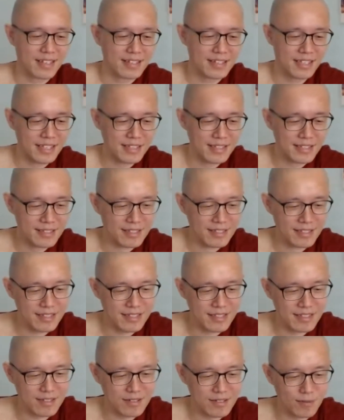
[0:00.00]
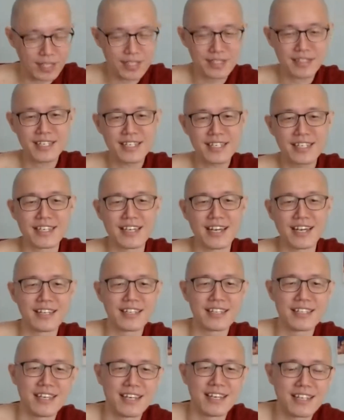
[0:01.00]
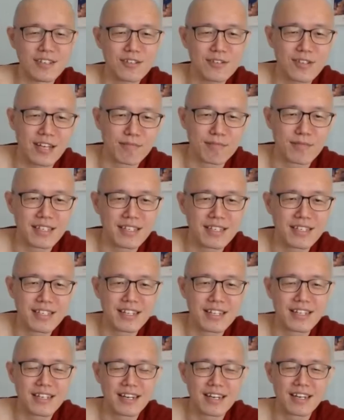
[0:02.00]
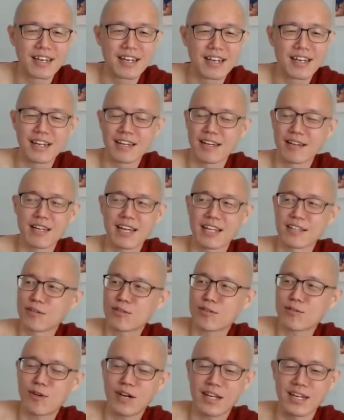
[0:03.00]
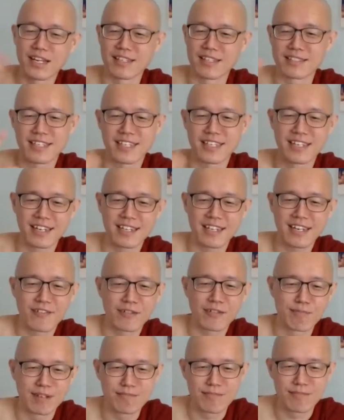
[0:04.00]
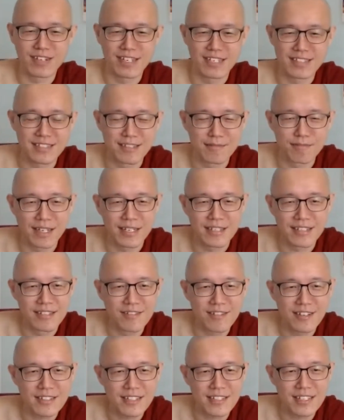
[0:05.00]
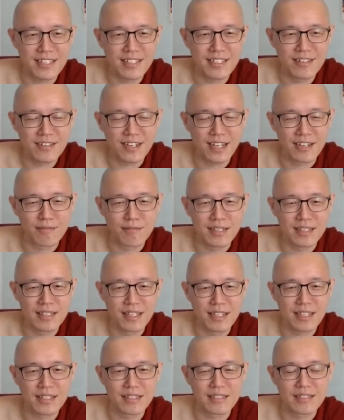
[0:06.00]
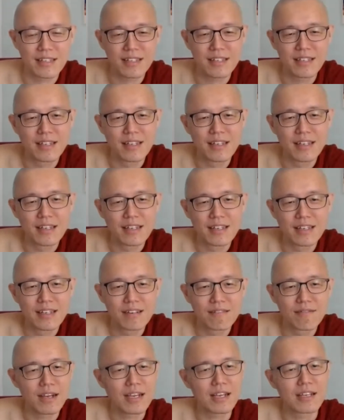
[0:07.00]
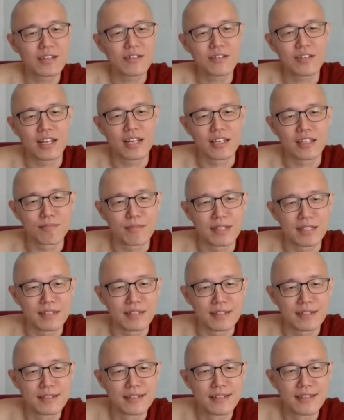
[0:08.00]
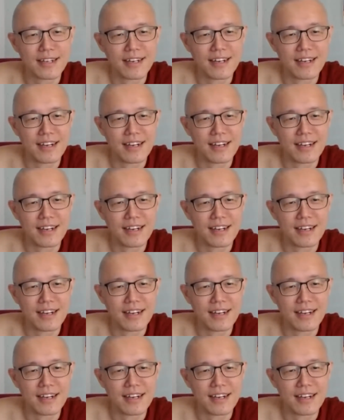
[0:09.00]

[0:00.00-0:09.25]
Then one day he looked at me. I don't know what I said. I can't remember what I said. But one day he looked at me. Then he said, "Why are you telling me this?"